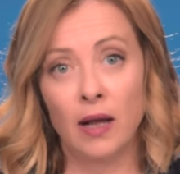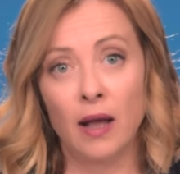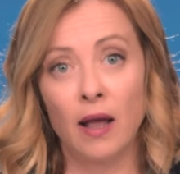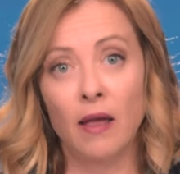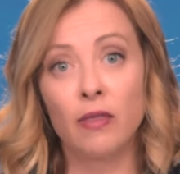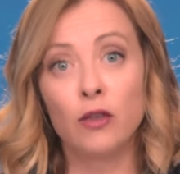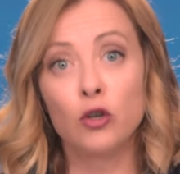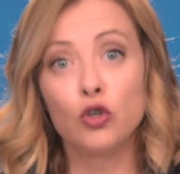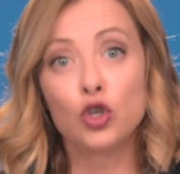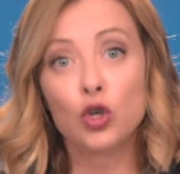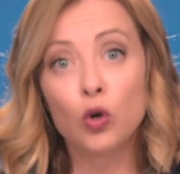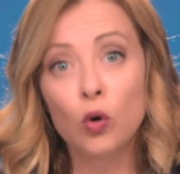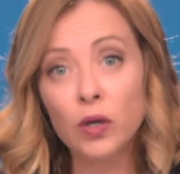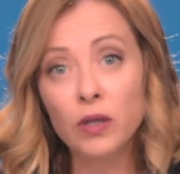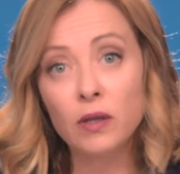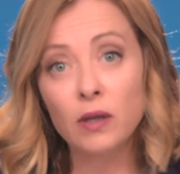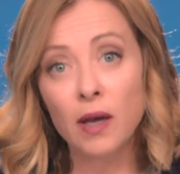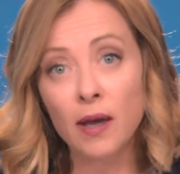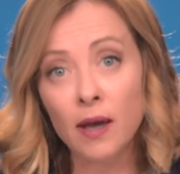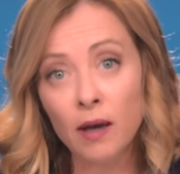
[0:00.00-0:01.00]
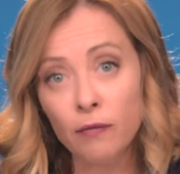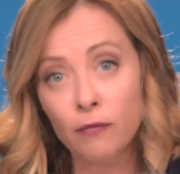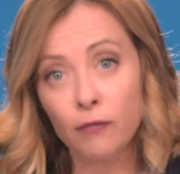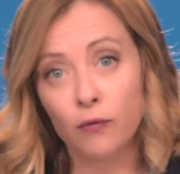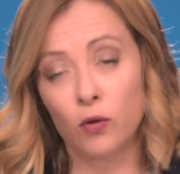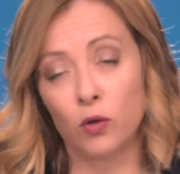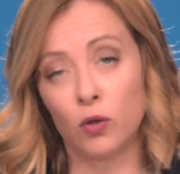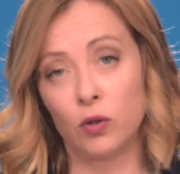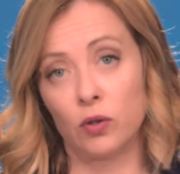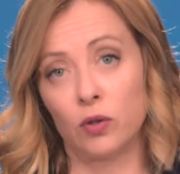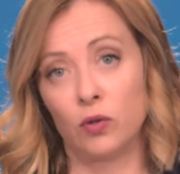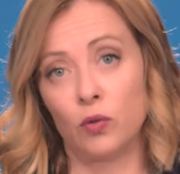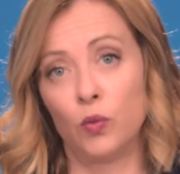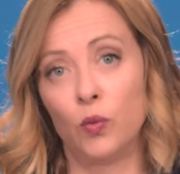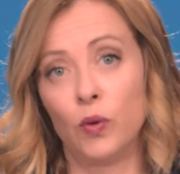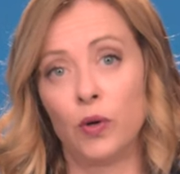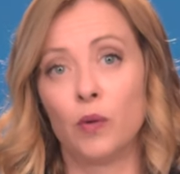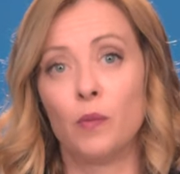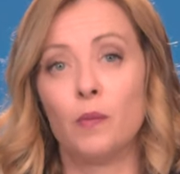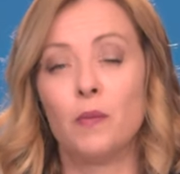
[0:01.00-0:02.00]
and the joint effort
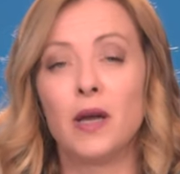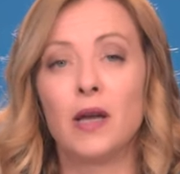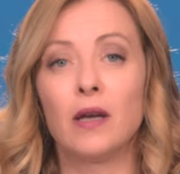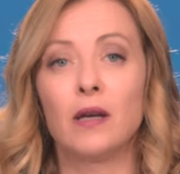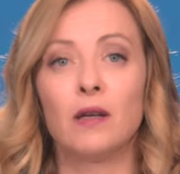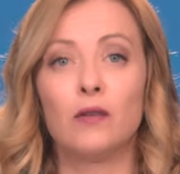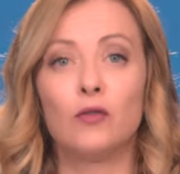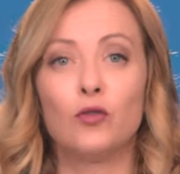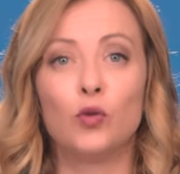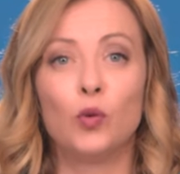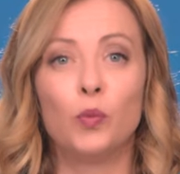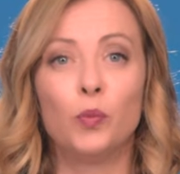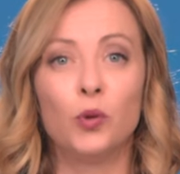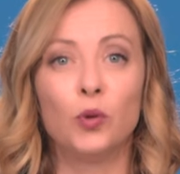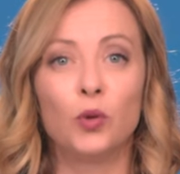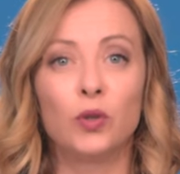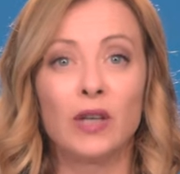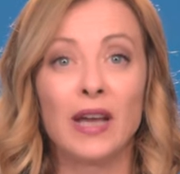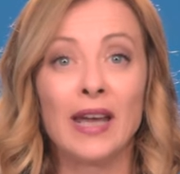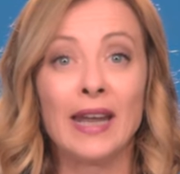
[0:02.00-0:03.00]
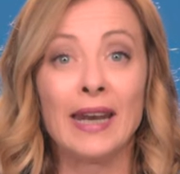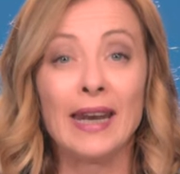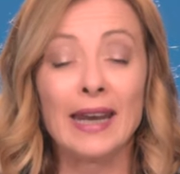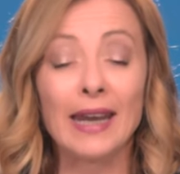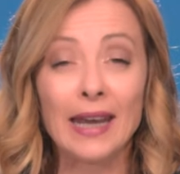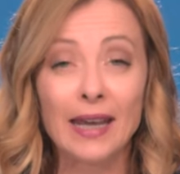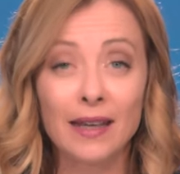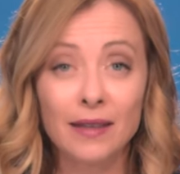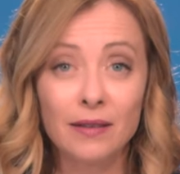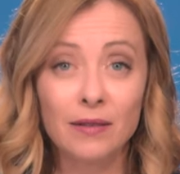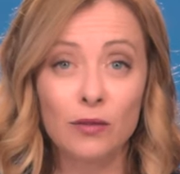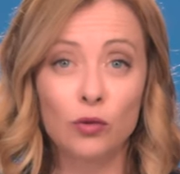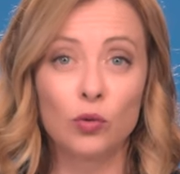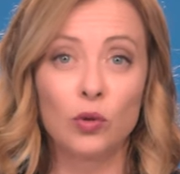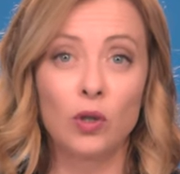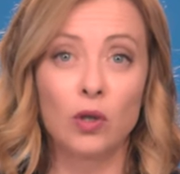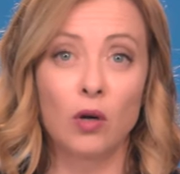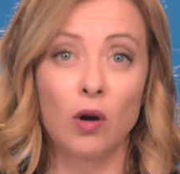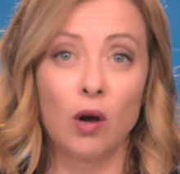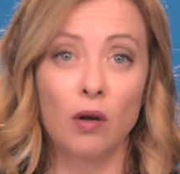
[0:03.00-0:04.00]
we are making to put an end to
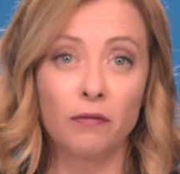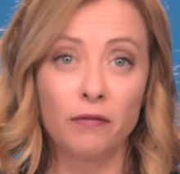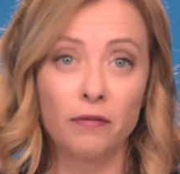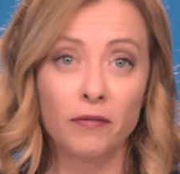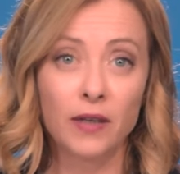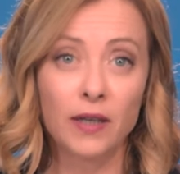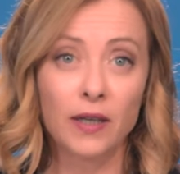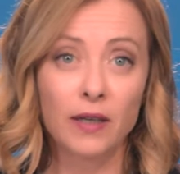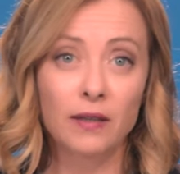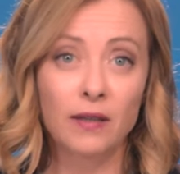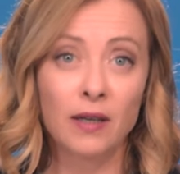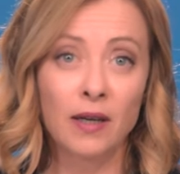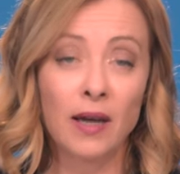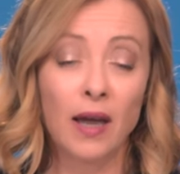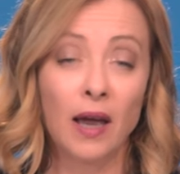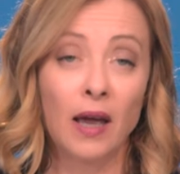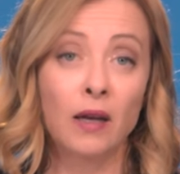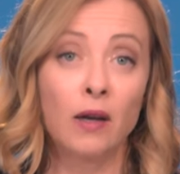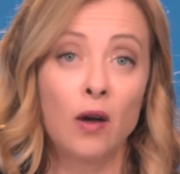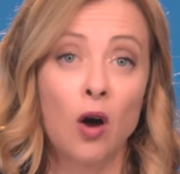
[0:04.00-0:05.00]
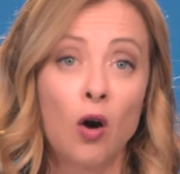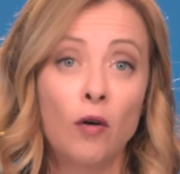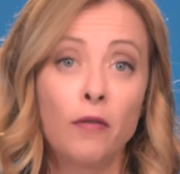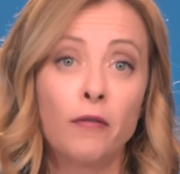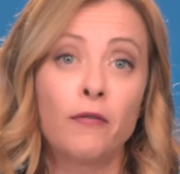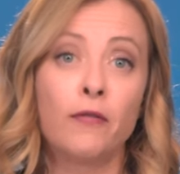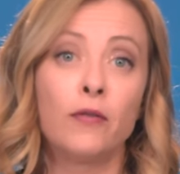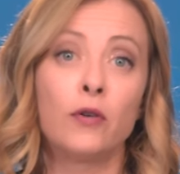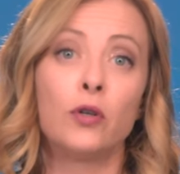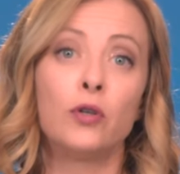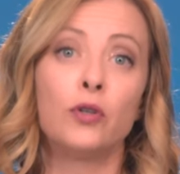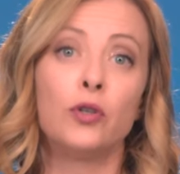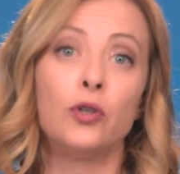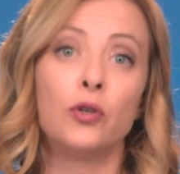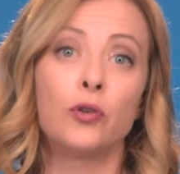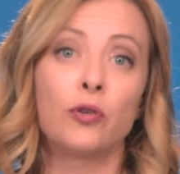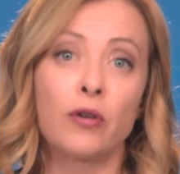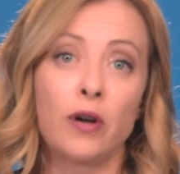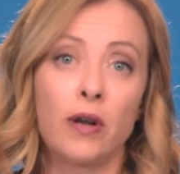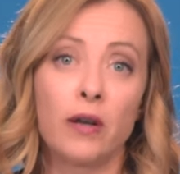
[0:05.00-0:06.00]
the conflict and offer the
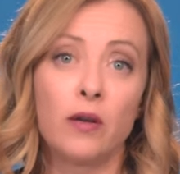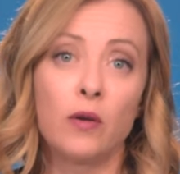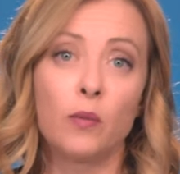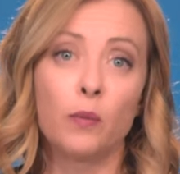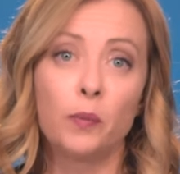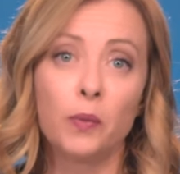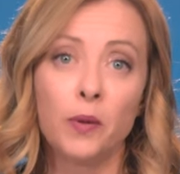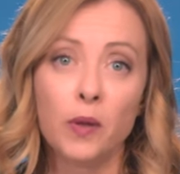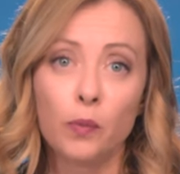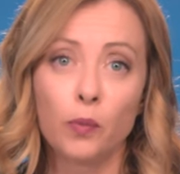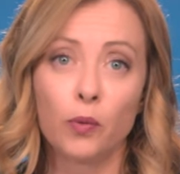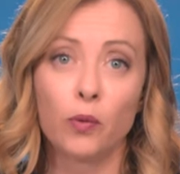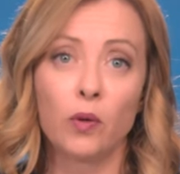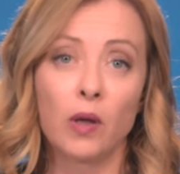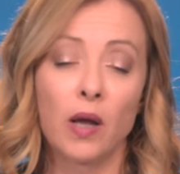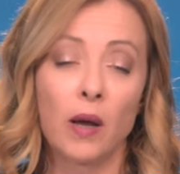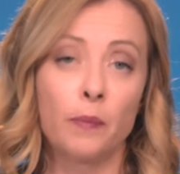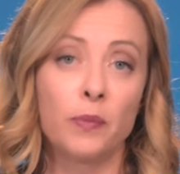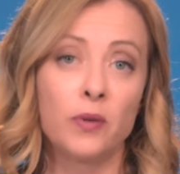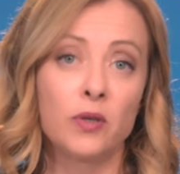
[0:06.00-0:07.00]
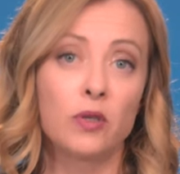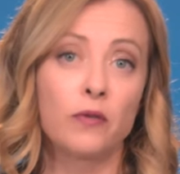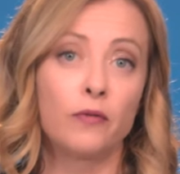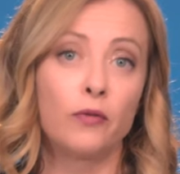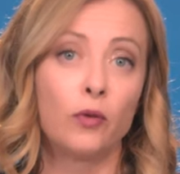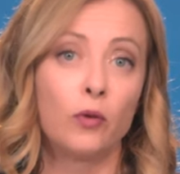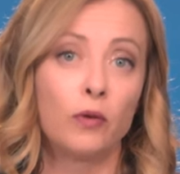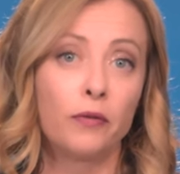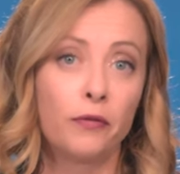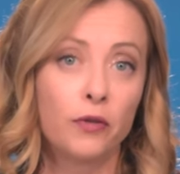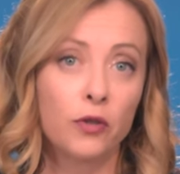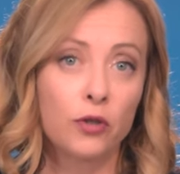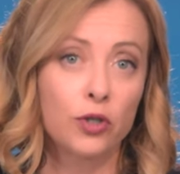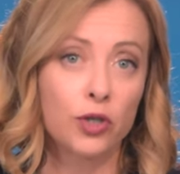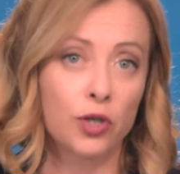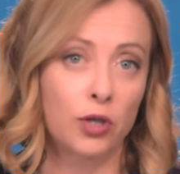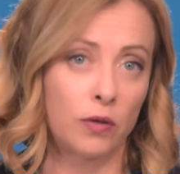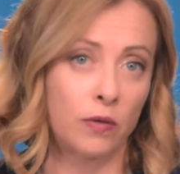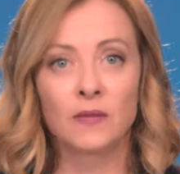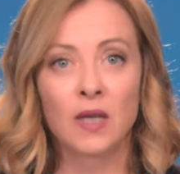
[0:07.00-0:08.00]
Ukrainian people a peaceful
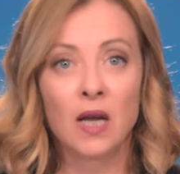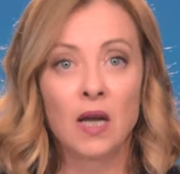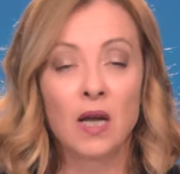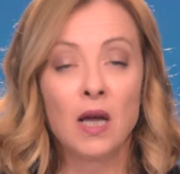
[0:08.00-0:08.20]
future.